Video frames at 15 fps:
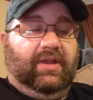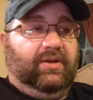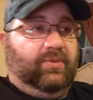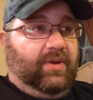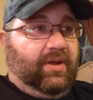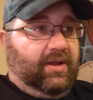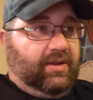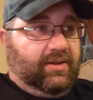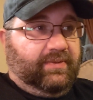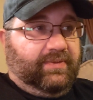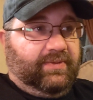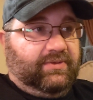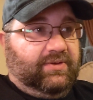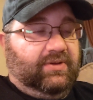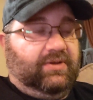Daniel Radcliffe
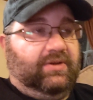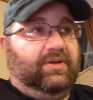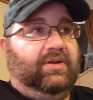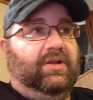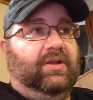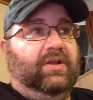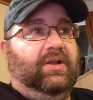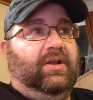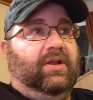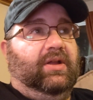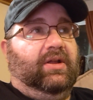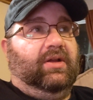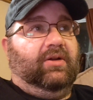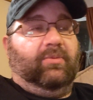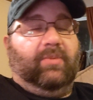is good.
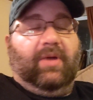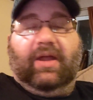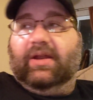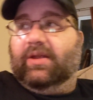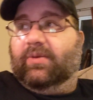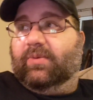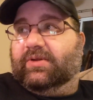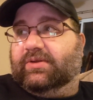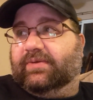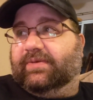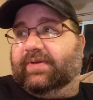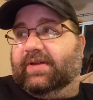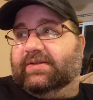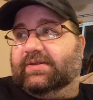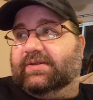Hermione,
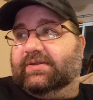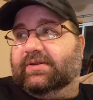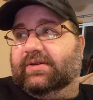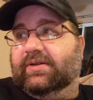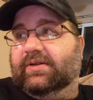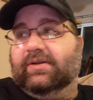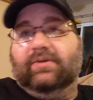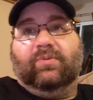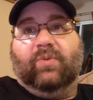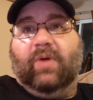what's-your-face is good.